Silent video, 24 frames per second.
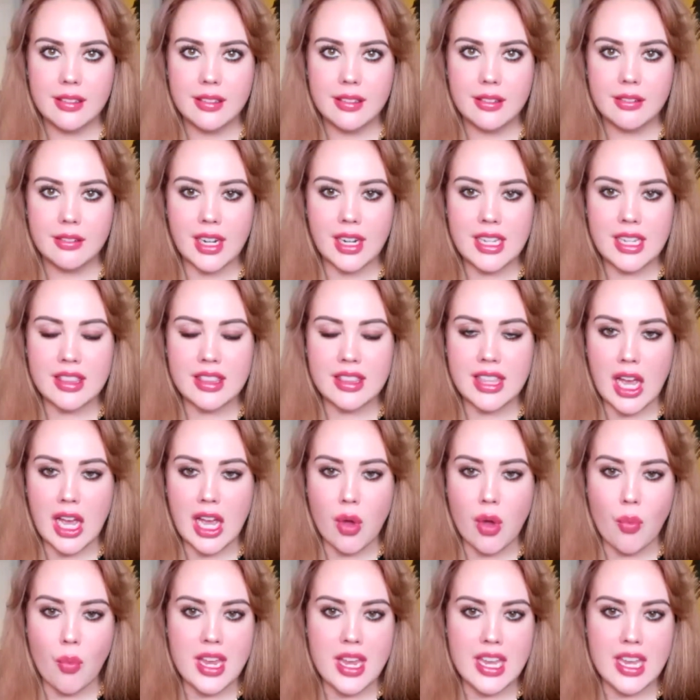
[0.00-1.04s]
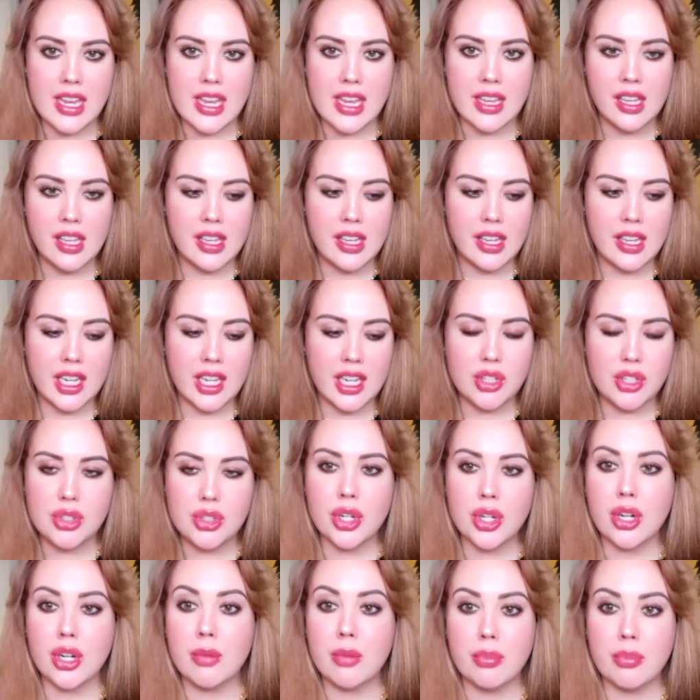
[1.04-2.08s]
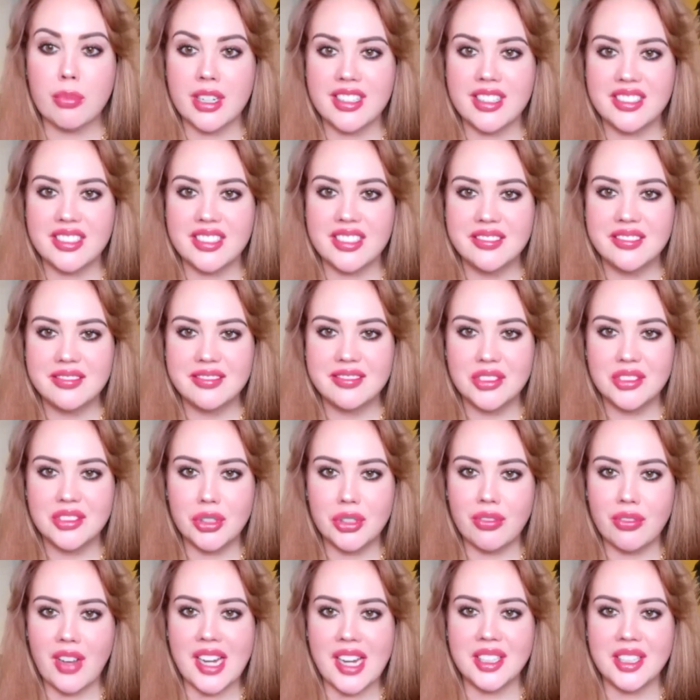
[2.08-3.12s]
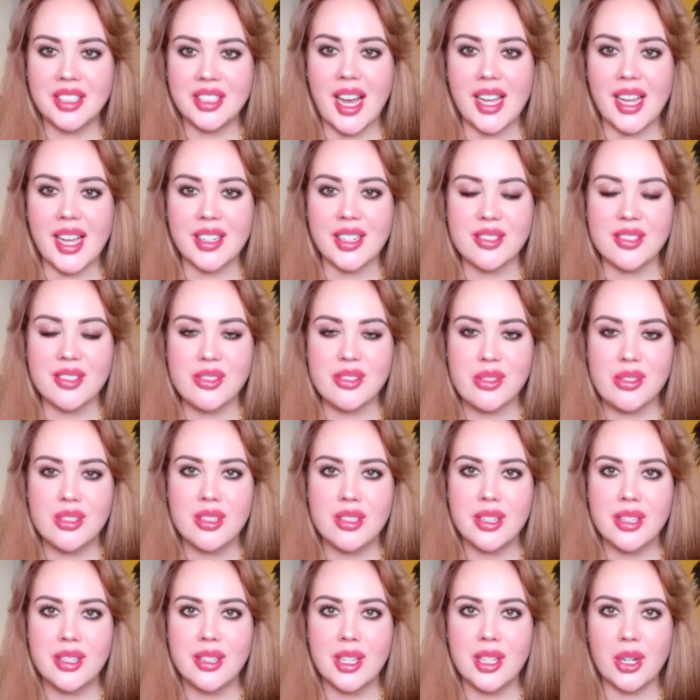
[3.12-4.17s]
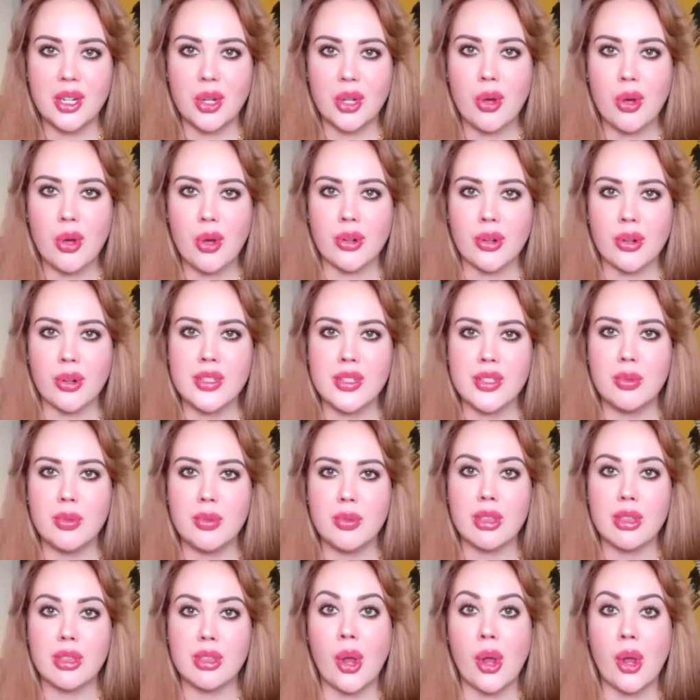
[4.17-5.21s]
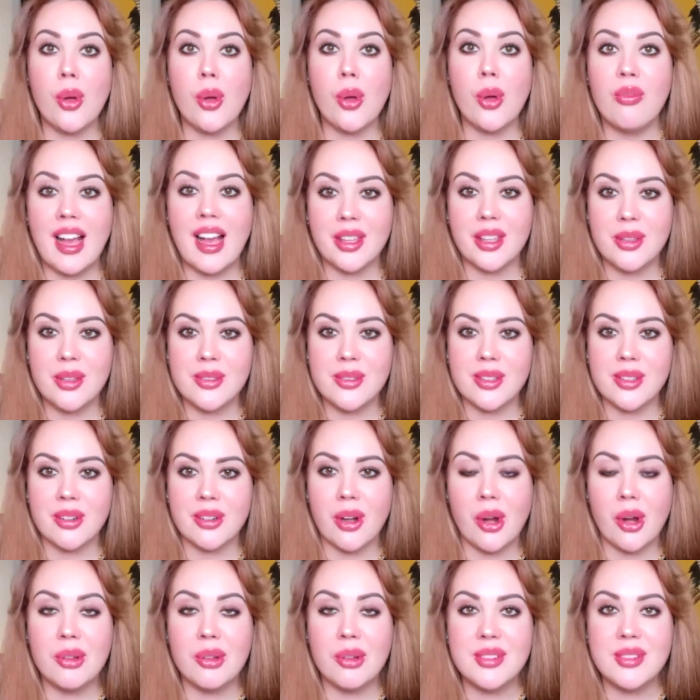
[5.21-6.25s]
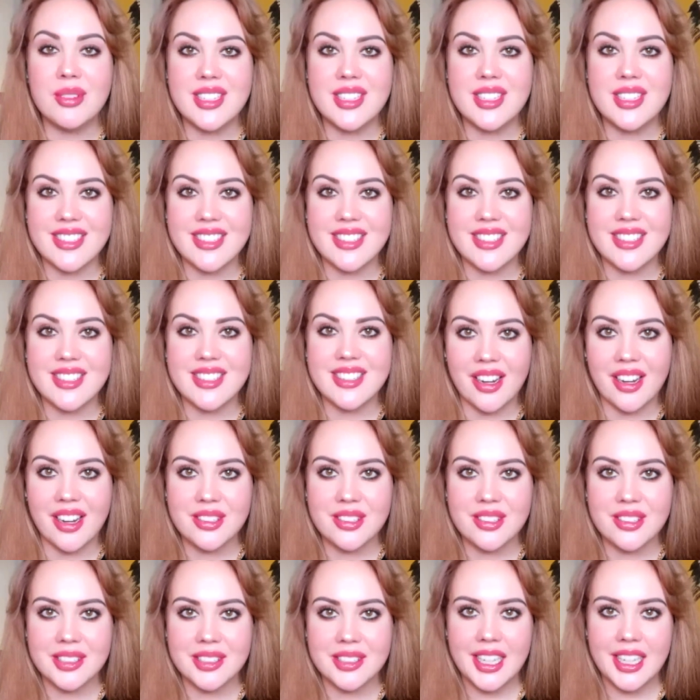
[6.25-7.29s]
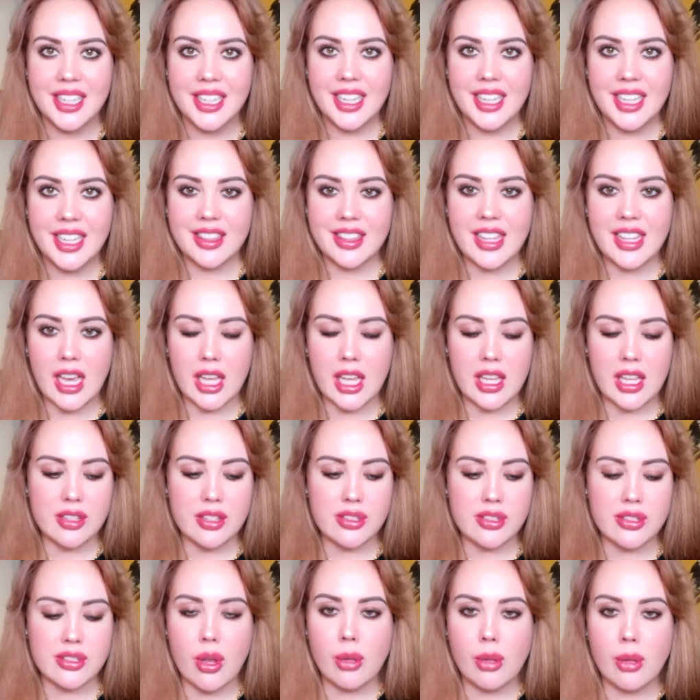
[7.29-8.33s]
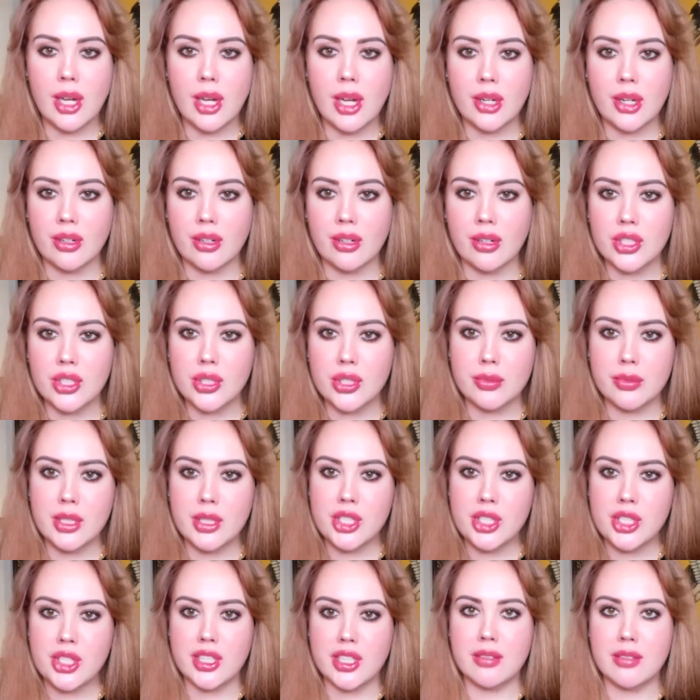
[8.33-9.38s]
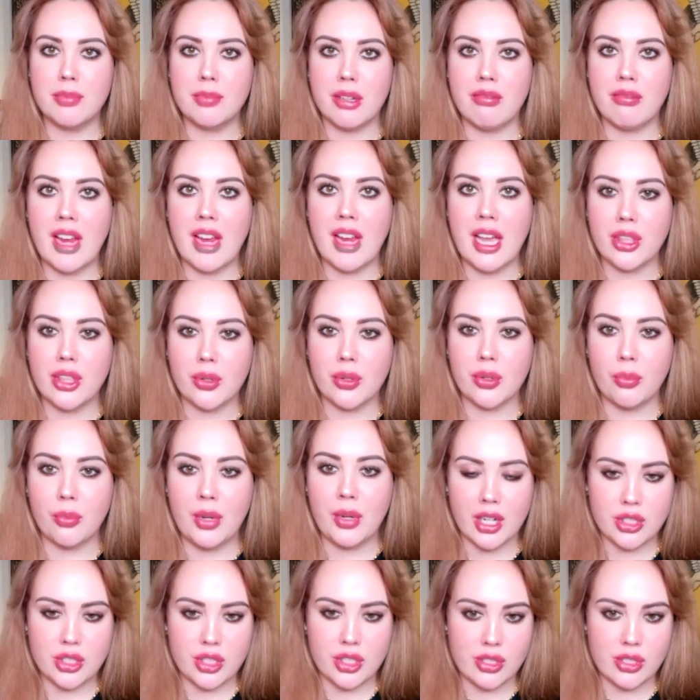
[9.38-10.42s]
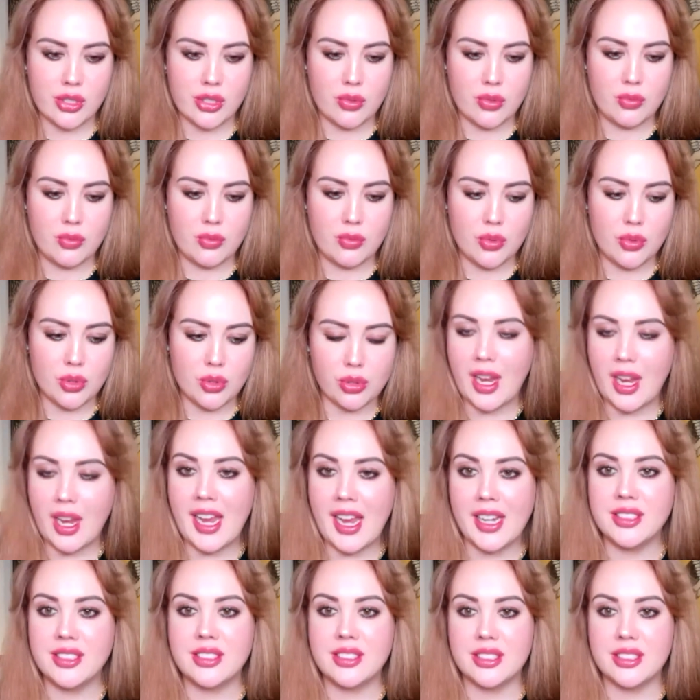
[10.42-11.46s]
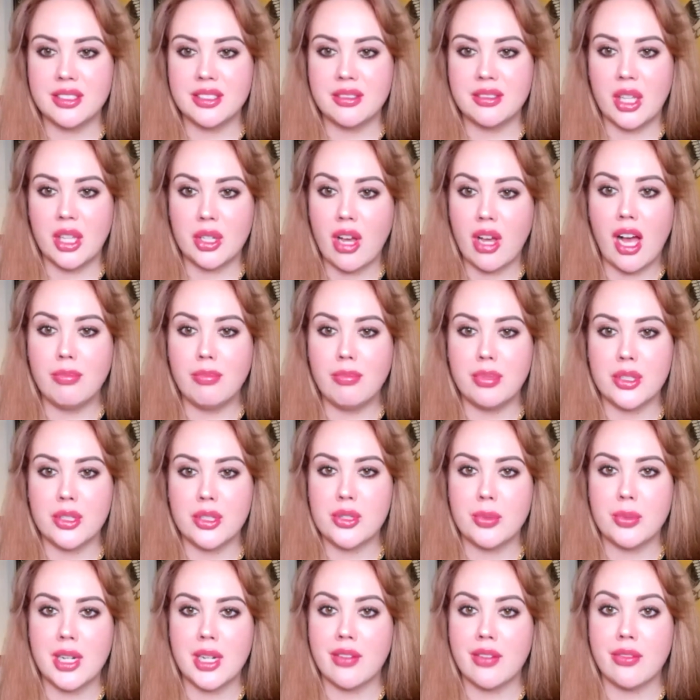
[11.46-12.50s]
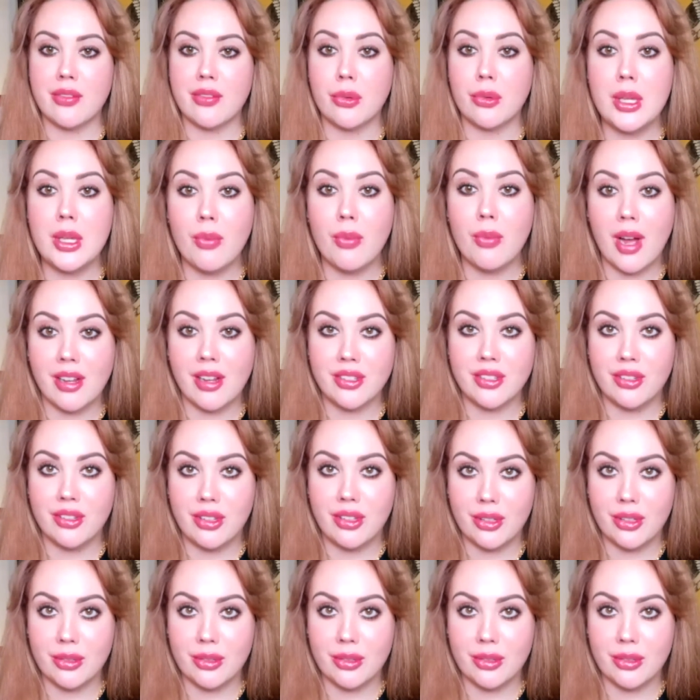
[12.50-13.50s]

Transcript: right? That we interpret divine guidance in accordance with our own values and our own desires, that it's no longer intuition, but rather we are just trying to accomplish whatever we want to do.